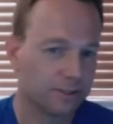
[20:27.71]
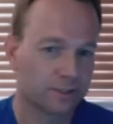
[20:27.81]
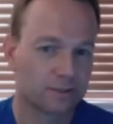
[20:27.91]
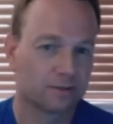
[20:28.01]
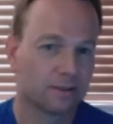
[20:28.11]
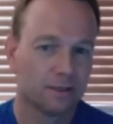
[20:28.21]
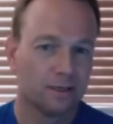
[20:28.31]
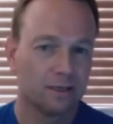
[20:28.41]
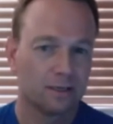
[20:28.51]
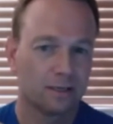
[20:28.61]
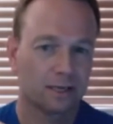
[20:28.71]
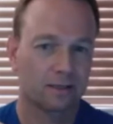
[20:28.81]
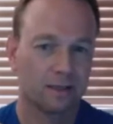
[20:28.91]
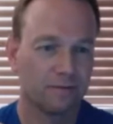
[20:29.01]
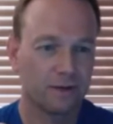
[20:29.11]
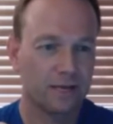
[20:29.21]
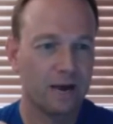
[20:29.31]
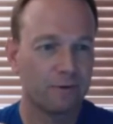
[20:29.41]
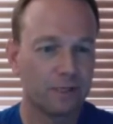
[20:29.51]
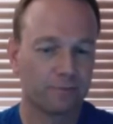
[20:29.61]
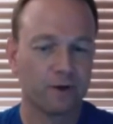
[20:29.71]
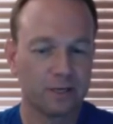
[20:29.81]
You just, like, you can't run the